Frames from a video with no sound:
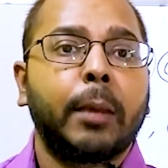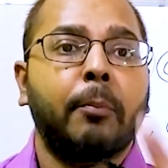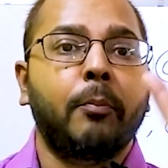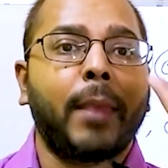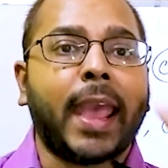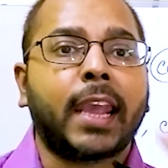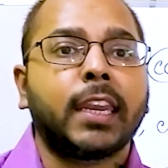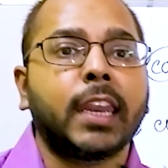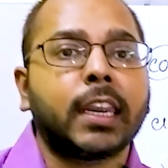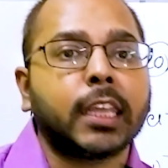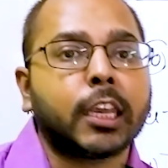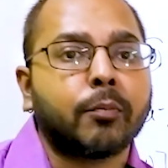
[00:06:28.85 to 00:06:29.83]

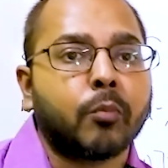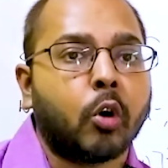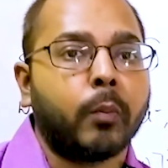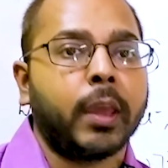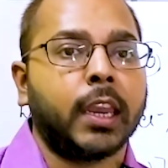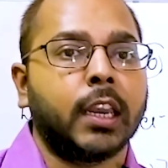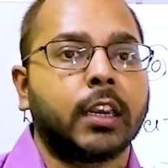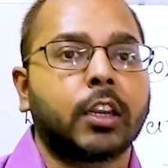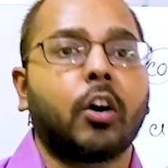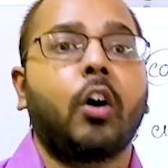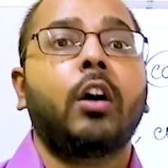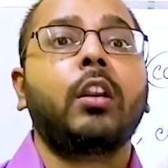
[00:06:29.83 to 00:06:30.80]
magnetic moment,
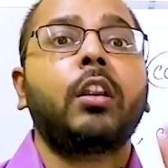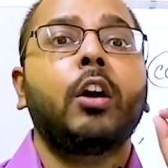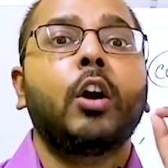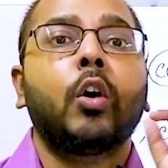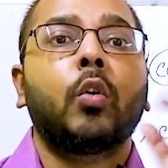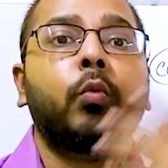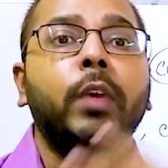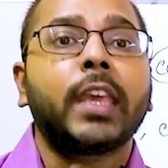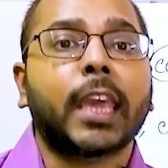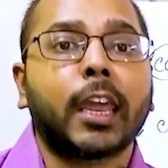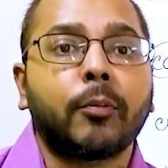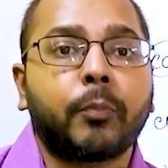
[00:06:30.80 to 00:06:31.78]
or we
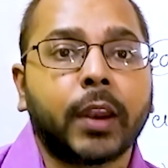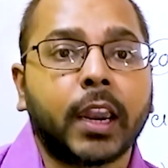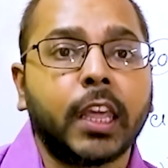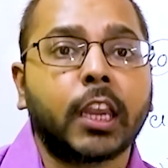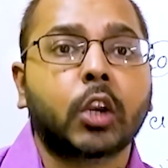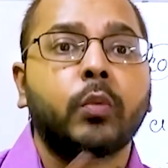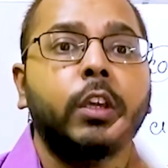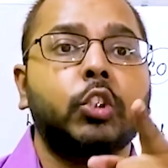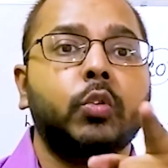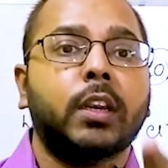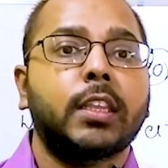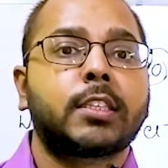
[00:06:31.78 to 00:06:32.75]
can predict which
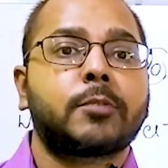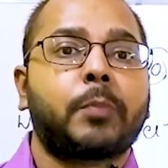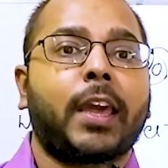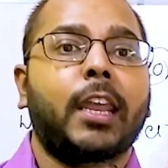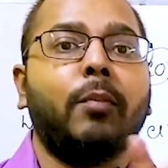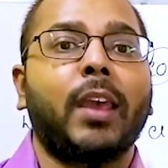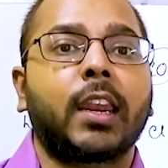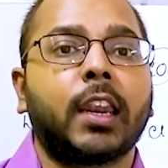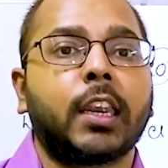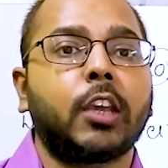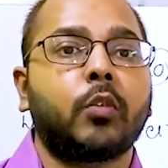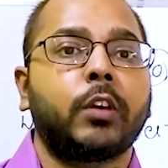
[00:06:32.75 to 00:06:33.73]
one is
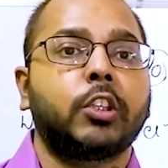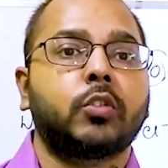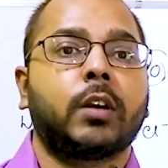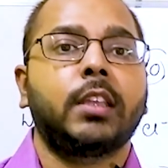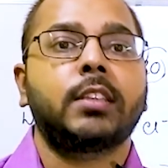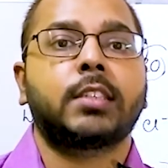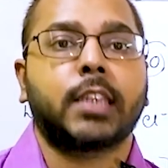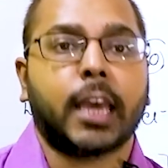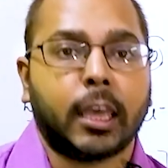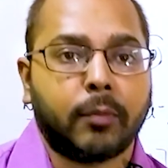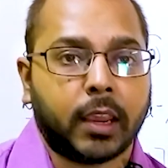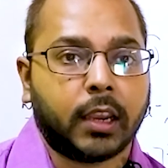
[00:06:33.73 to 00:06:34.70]
paramagnetic, which one is
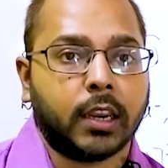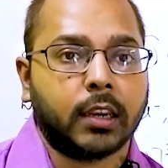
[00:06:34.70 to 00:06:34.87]
diamagnetic.